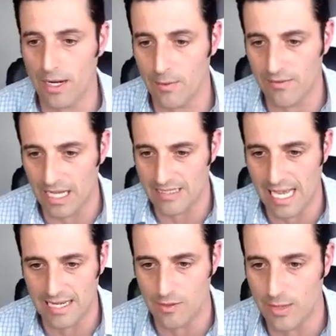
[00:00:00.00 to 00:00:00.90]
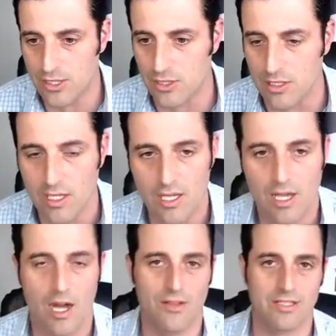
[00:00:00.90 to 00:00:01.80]
We've got Danny and Rachel
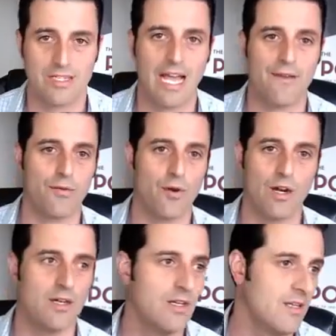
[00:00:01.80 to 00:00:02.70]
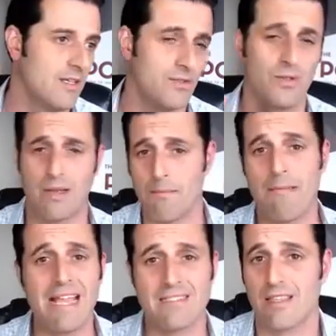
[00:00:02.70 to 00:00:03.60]
on this live who are doing
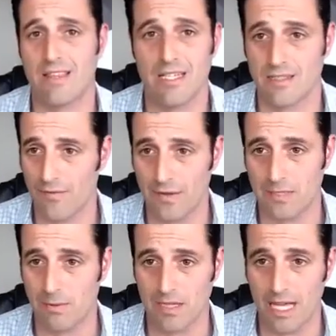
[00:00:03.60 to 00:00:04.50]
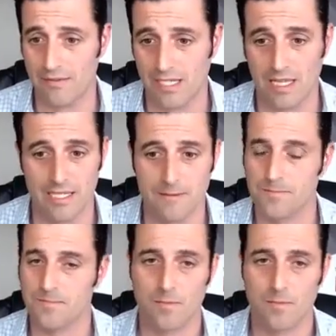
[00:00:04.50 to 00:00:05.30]
amazing things on Facebook Live, selling,